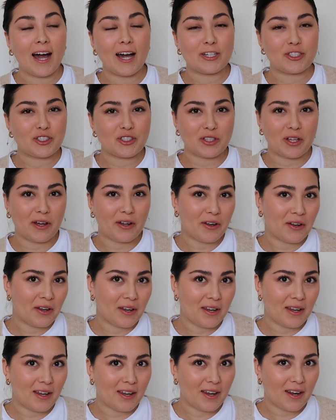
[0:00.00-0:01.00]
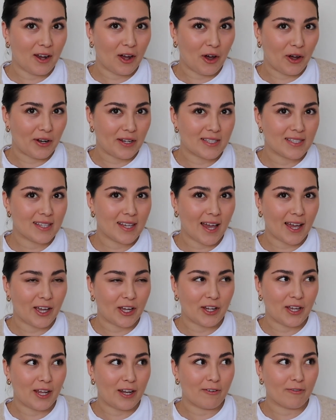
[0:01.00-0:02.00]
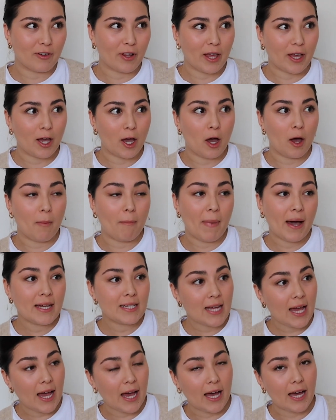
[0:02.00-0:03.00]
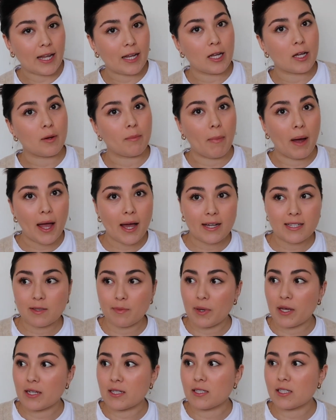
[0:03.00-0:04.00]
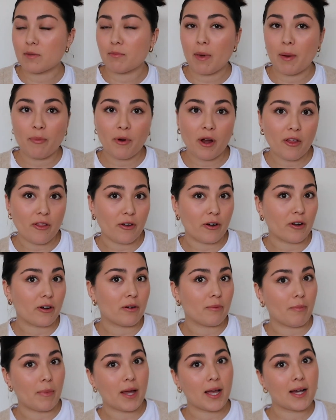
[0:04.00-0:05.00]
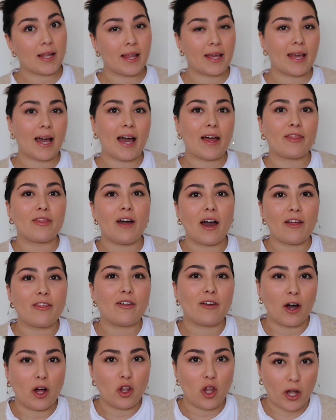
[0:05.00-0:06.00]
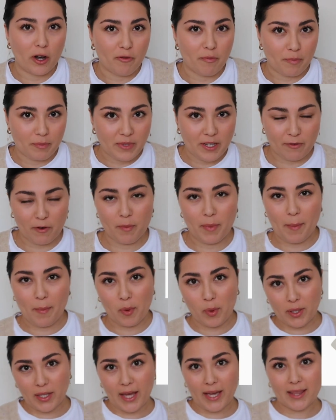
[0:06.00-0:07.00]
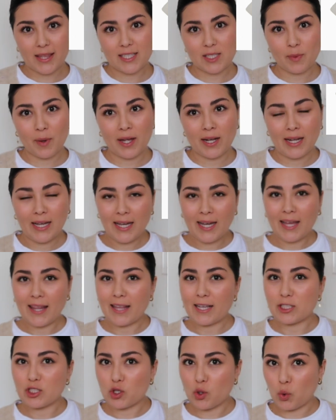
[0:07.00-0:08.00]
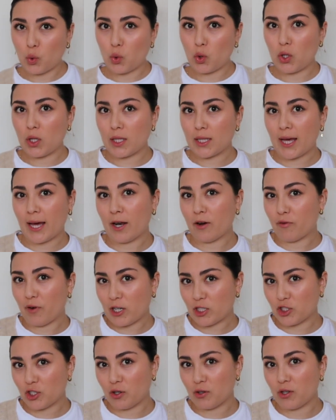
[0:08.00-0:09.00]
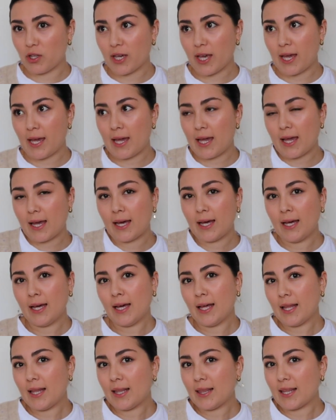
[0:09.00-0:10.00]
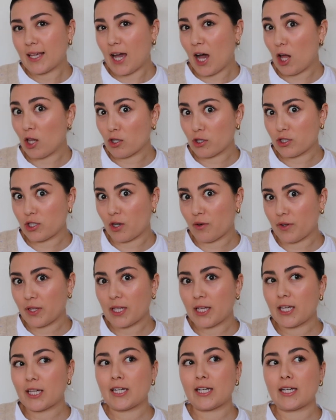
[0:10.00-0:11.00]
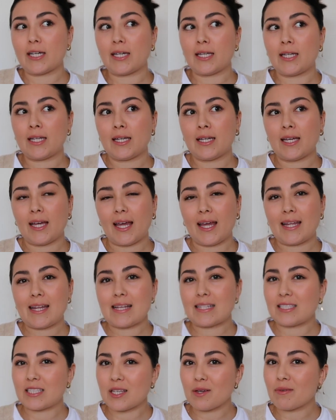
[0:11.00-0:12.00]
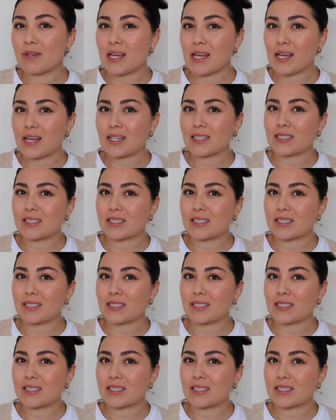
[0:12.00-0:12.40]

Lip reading: I just thought, honestly, I could get it for like my dad, my husband, my brother. I think a lot of different people would like this one. I think it's cool, kind of retro looking. The colors are really good, and it's unique.